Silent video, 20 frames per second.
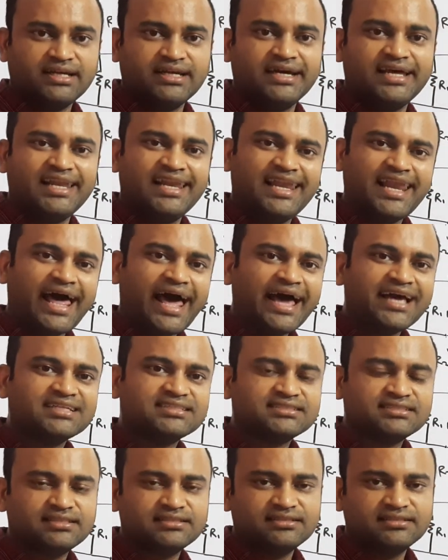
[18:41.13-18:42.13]

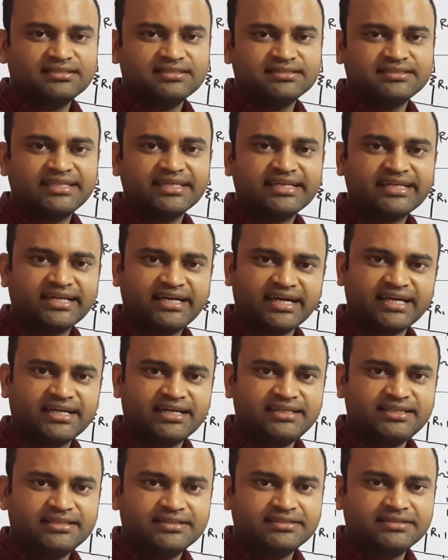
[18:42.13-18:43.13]
lags the
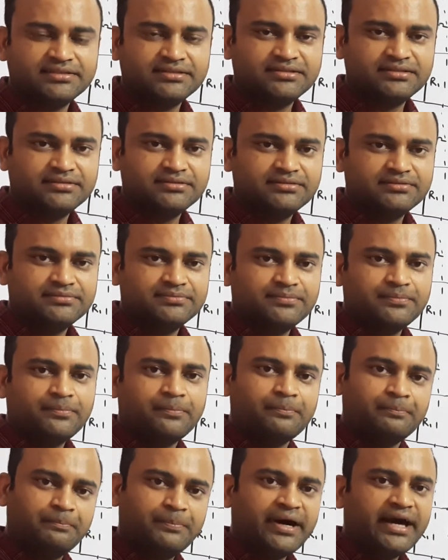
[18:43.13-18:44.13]
current
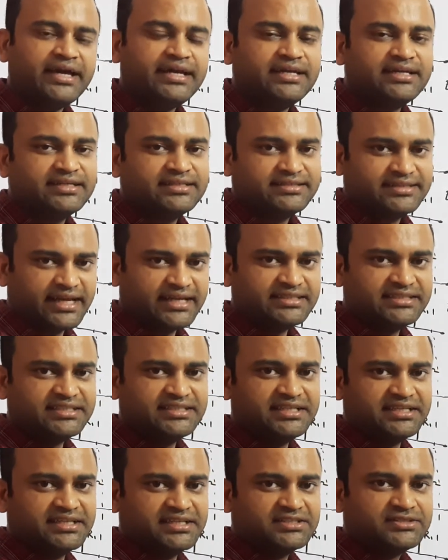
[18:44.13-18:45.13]
by 90
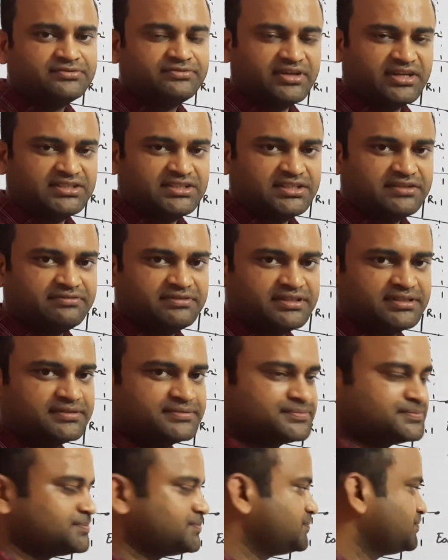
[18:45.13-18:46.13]
degrees phase shift.
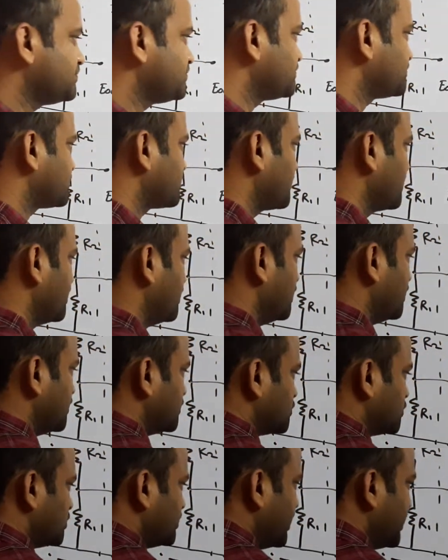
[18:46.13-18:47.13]

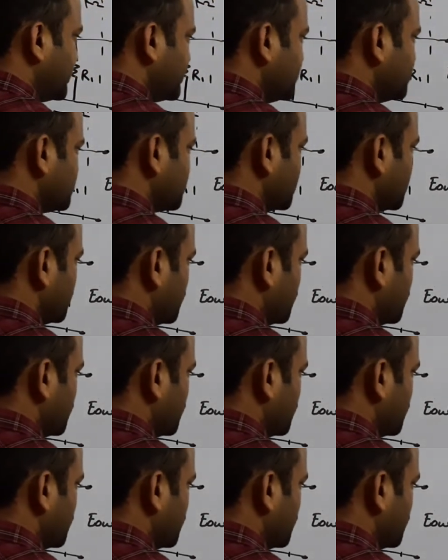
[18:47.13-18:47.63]
So that is,